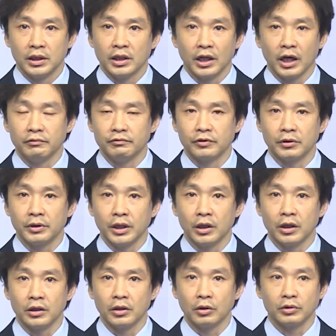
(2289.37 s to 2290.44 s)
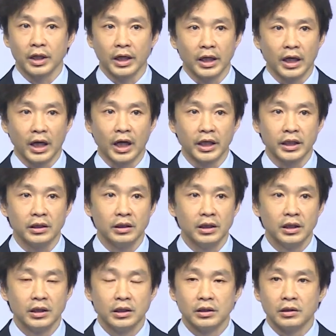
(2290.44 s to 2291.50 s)
I'm very okay. I
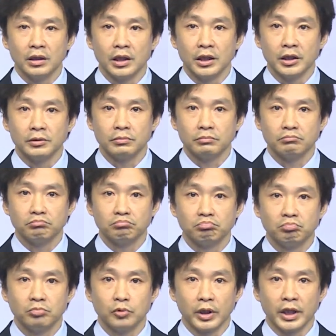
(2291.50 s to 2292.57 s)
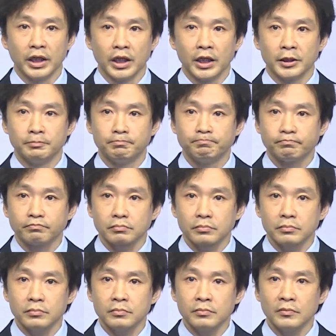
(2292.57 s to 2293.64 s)
really
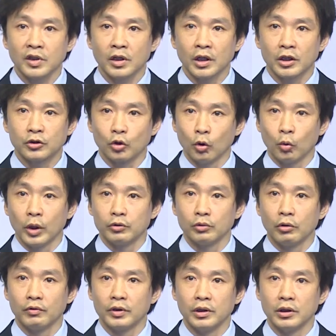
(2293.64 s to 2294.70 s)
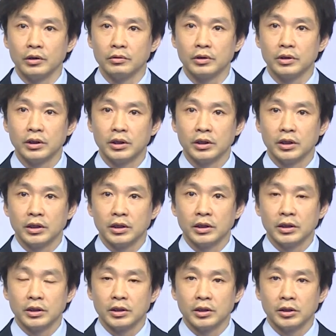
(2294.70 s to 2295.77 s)
don't want to overload.
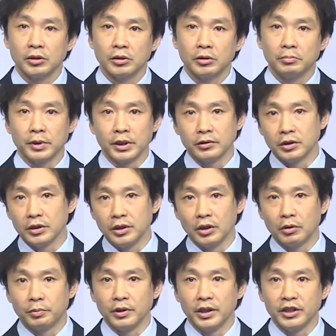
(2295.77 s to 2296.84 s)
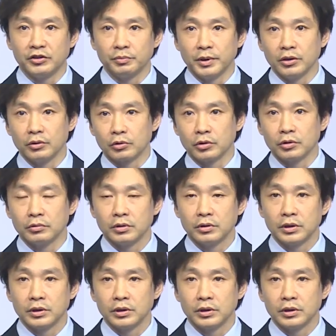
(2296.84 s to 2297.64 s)
But, policemen or